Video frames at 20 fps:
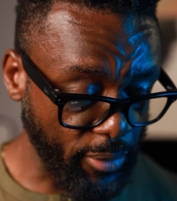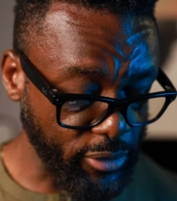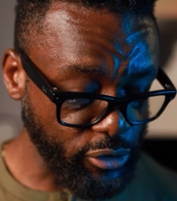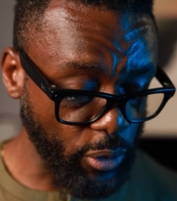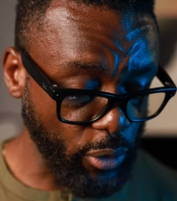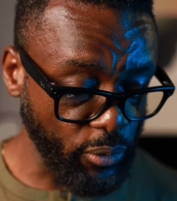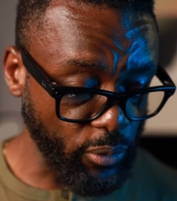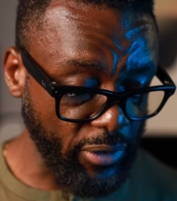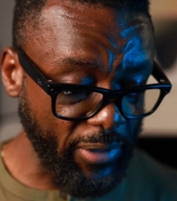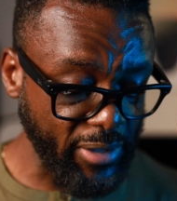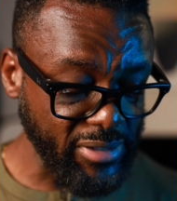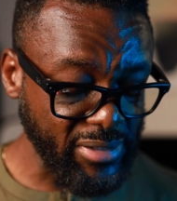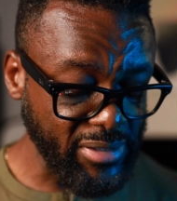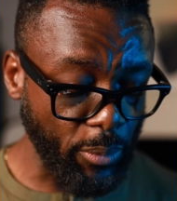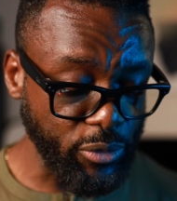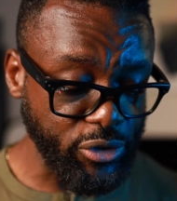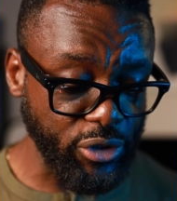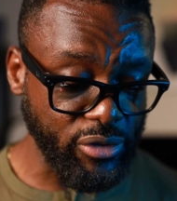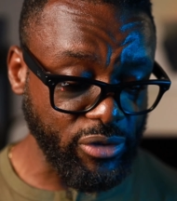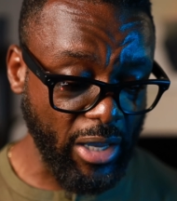So the things I
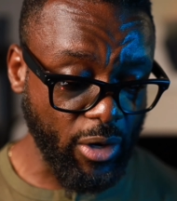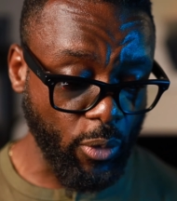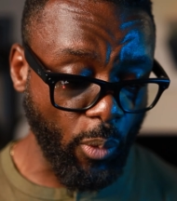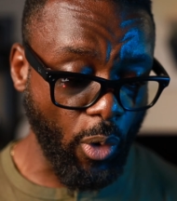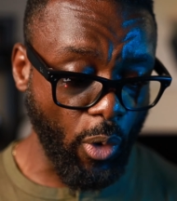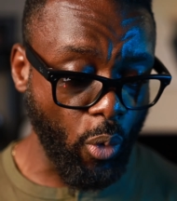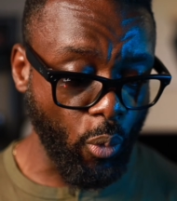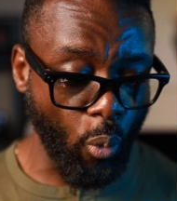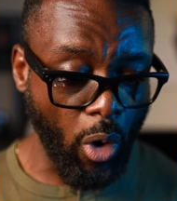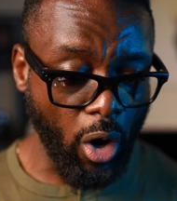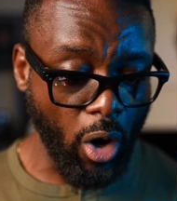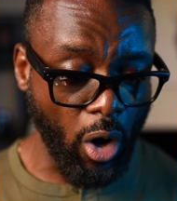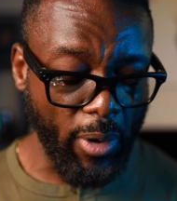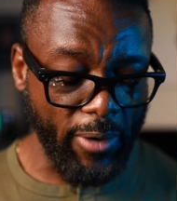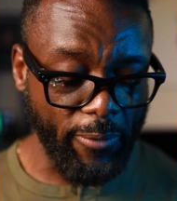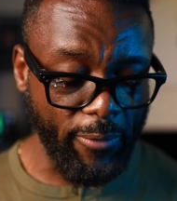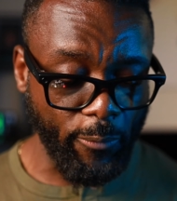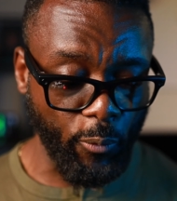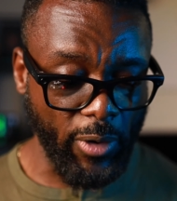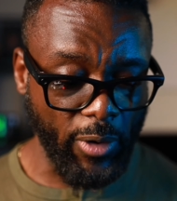want you to take walk
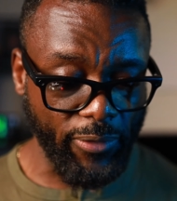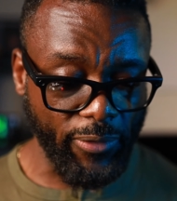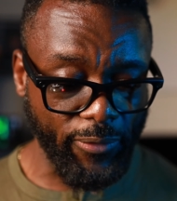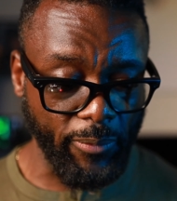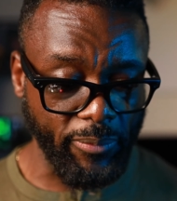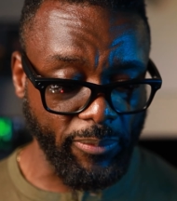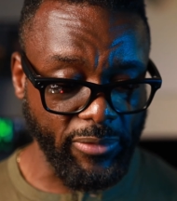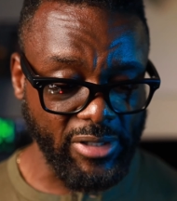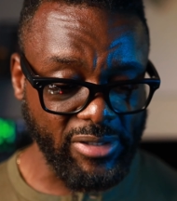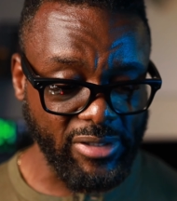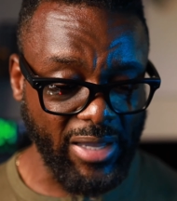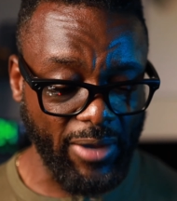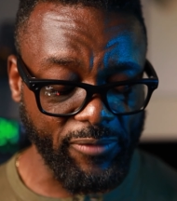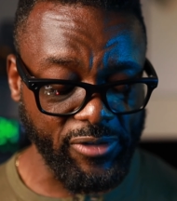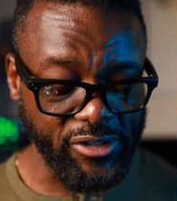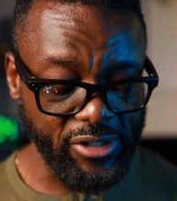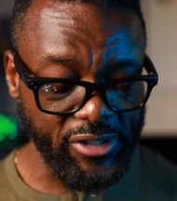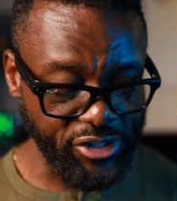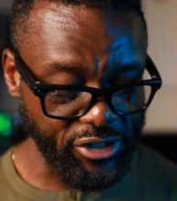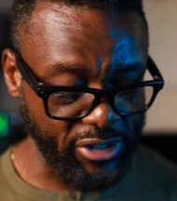away with from this
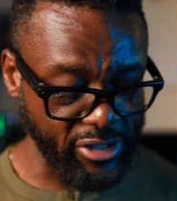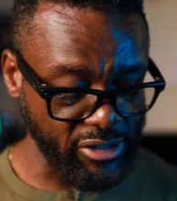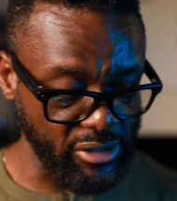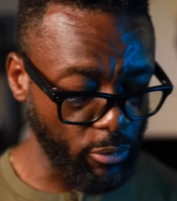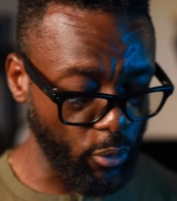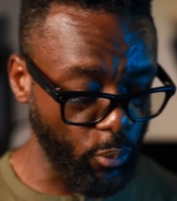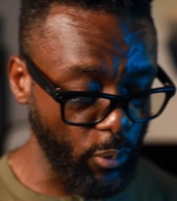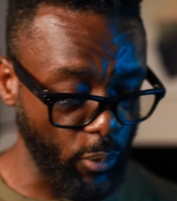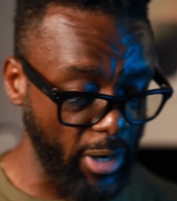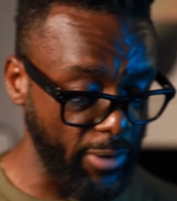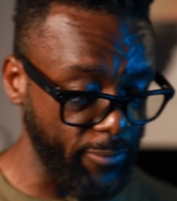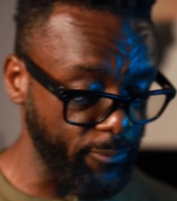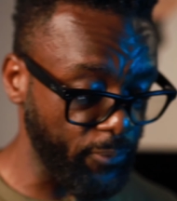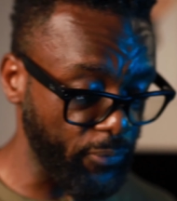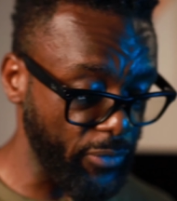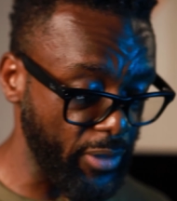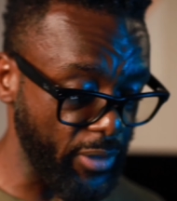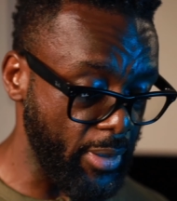conversation is number one,